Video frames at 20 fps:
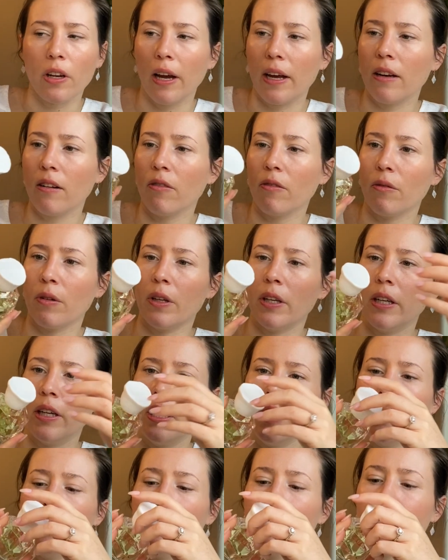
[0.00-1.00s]
I don't really
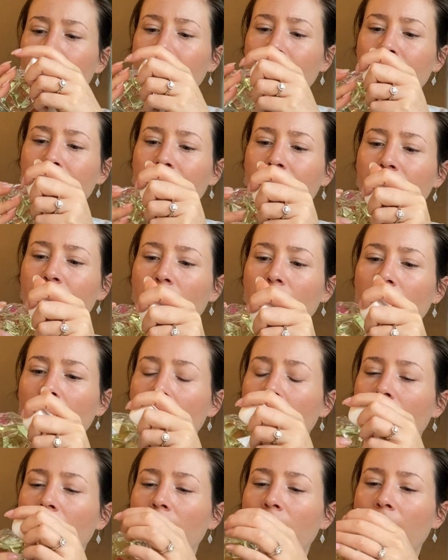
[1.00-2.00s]
know,
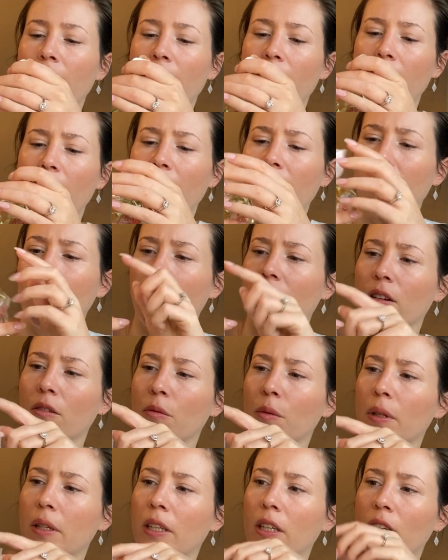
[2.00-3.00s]
and I don't
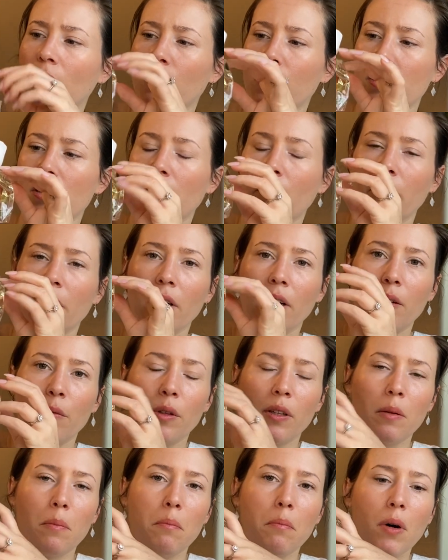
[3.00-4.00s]
really know what's going on with
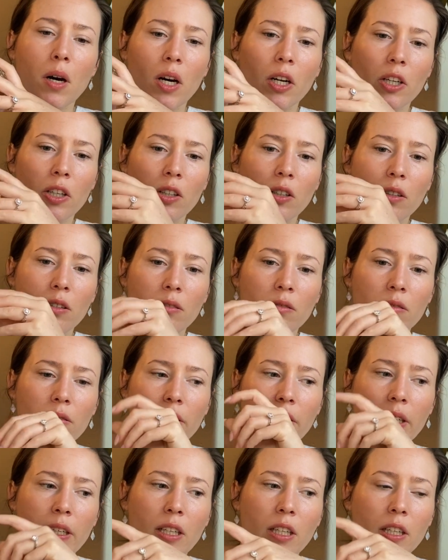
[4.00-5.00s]
the bottle
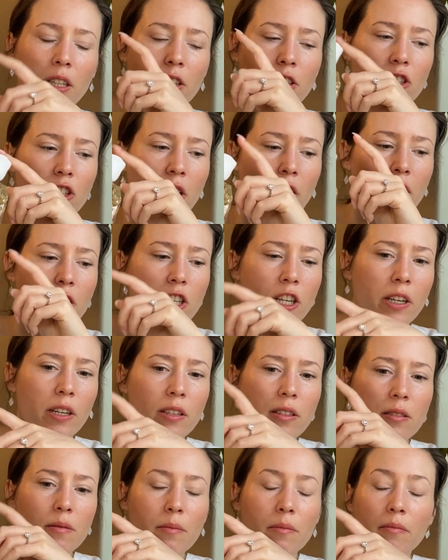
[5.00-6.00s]
in conjunction.
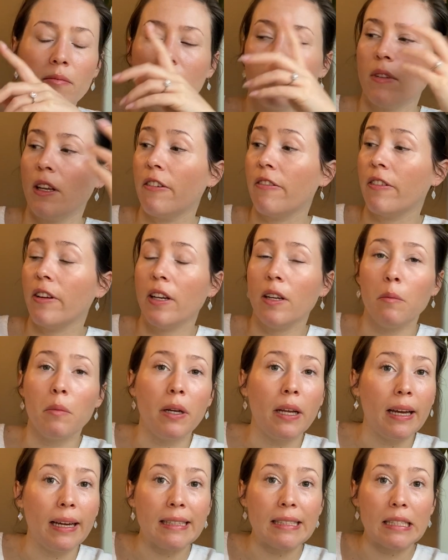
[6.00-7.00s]
If
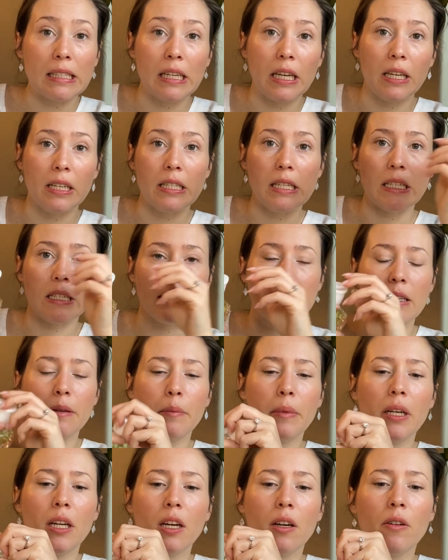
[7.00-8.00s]
anybody has any ideas, let
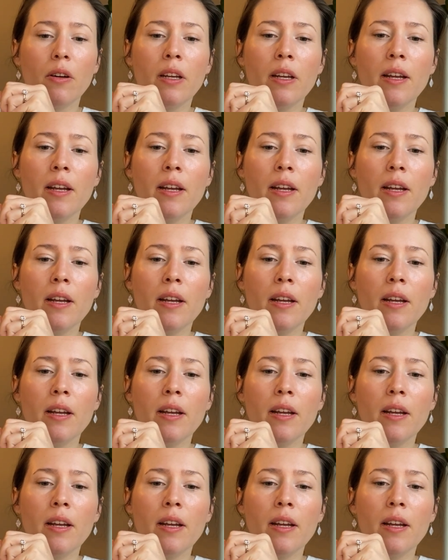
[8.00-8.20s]
me know.